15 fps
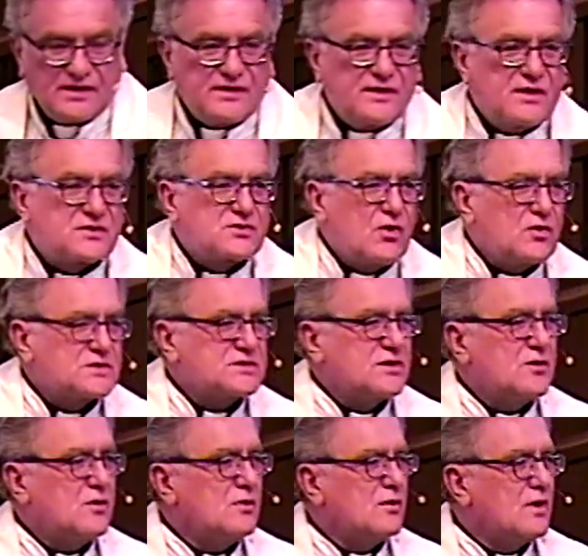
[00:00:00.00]
there's
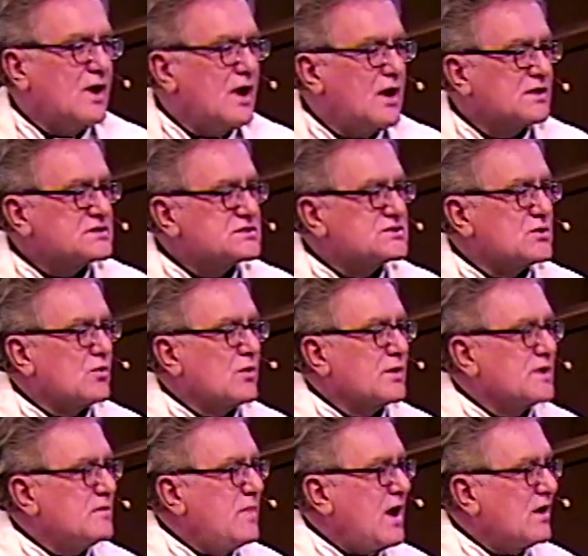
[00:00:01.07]
also a story
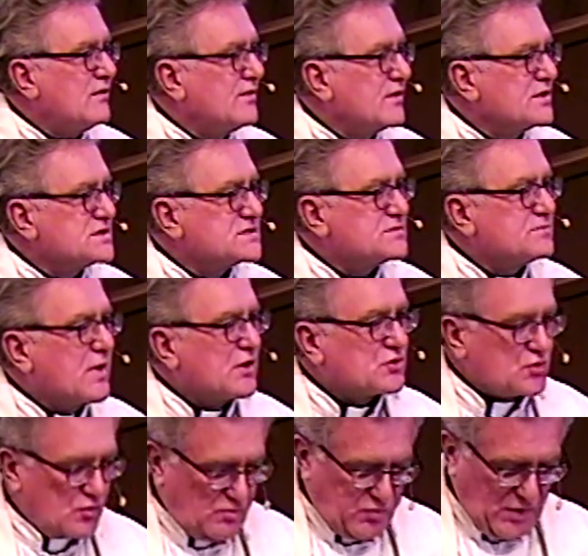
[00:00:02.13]
about a very
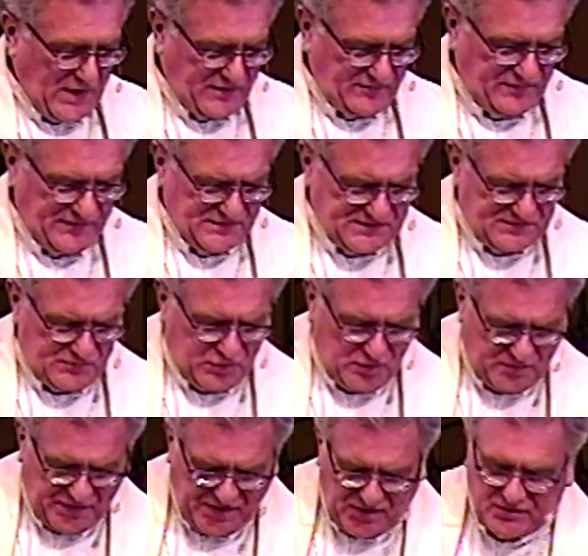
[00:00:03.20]
special breakfast
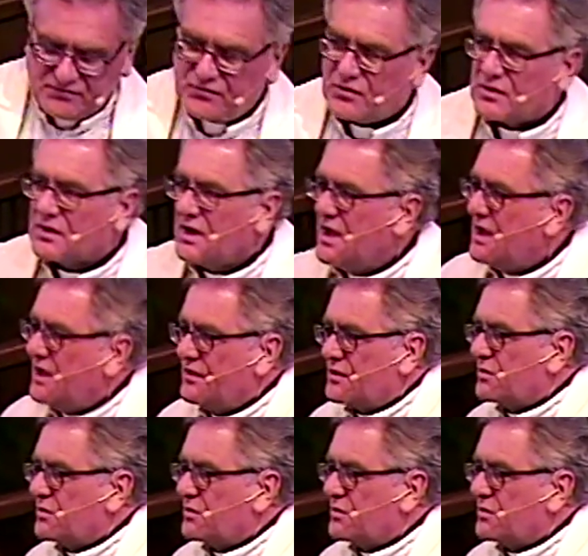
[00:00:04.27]
prepared for the